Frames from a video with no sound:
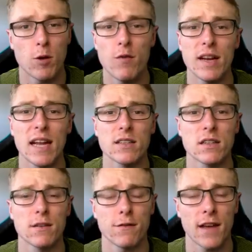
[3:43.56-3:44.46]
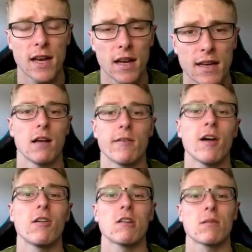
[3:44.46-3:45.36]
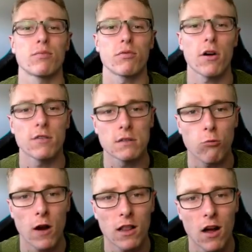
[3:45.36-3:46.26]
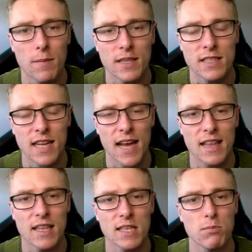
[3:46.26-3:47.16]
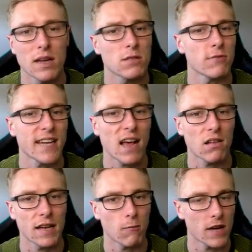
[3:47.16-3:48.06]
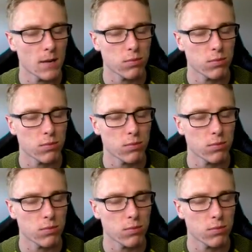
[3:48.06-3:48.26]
Moving into defending, now I know a lot of pros won't like me saying this, but it's reality. When you're